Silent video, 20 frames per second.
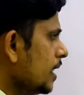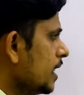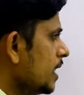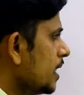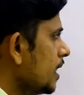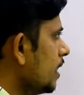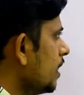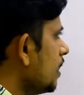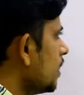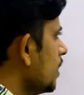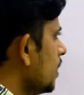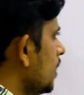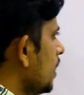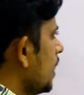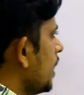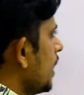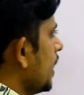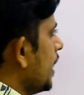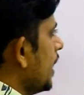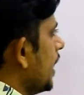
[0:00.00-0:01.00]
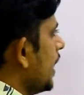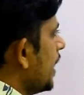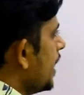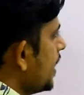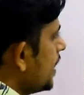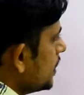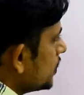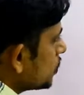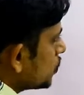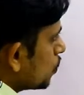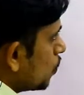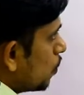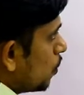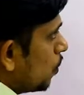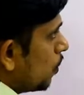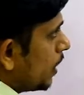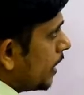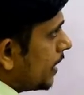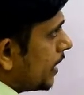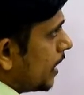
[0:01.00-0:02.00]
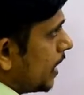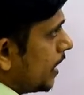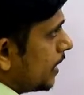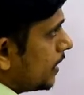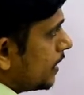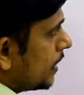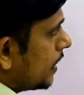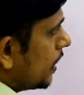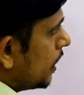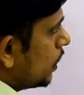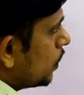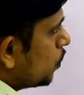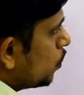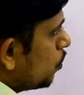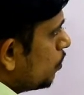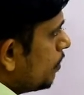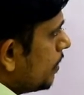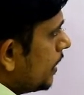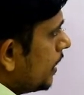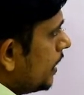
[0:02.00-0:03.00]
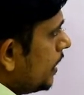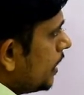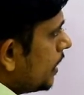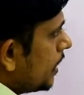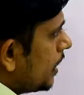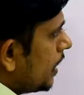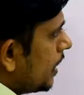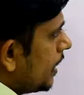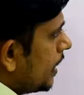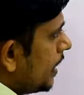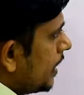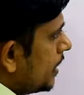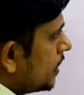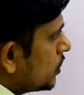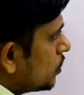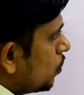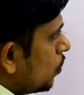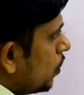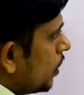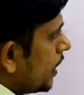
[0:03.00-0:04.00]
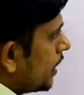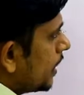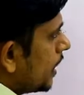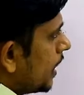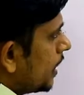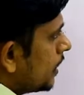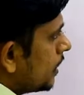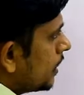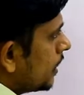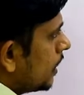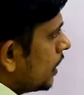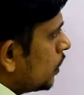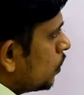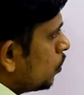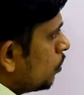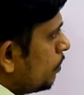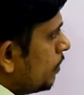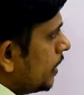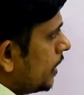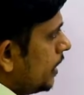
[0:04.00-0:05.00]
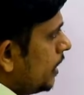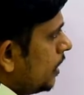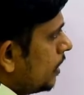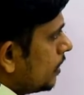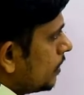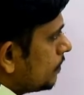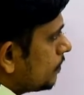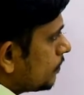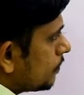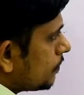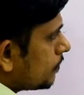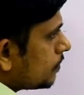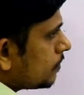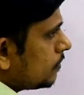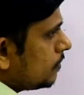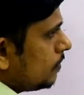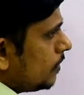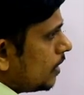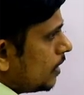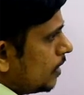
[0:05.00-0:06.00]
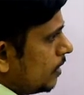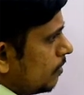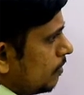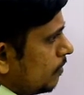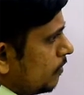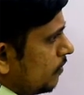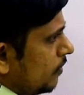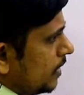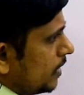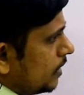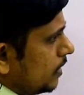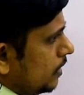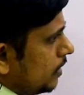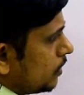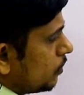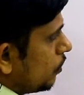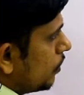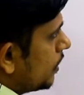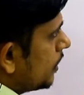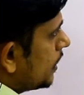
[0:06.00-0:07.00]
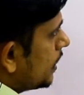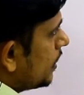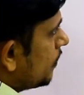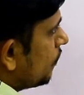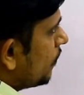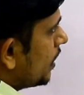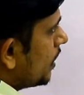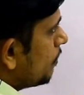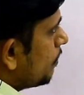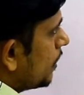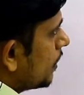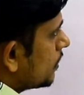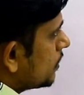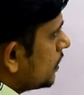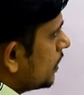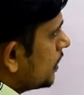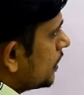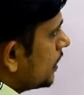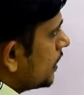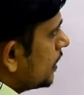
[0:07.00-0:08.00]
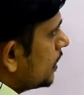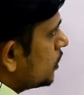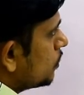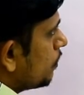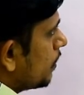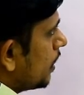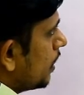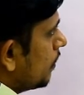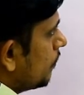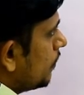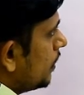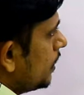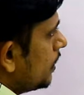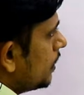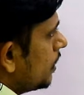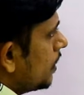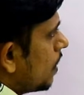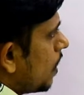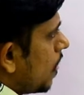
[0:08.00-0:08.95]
Here A sold an article to B, A sold an article to B with 25% profit